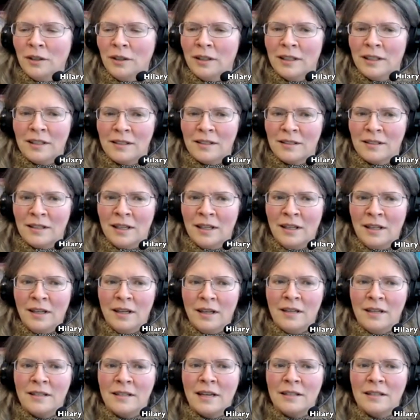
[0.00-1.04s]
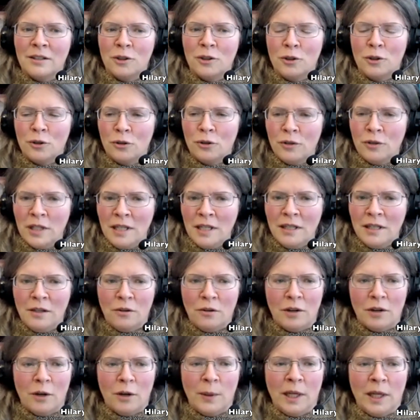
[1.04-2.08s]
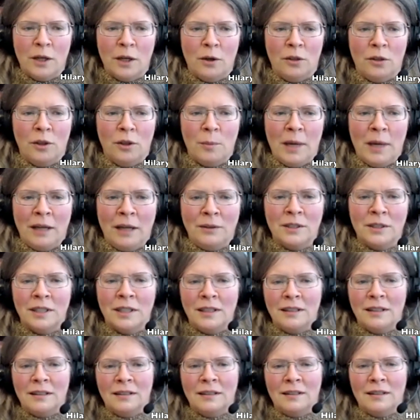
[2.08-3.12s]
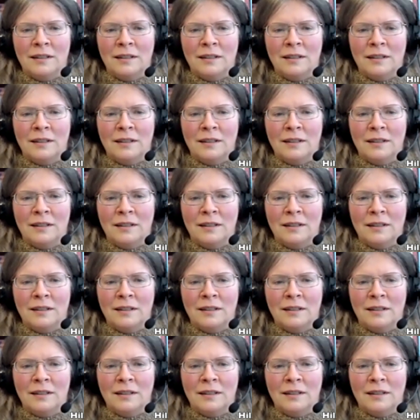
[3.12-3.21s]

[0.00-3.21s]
this is as a tree growing on the mountain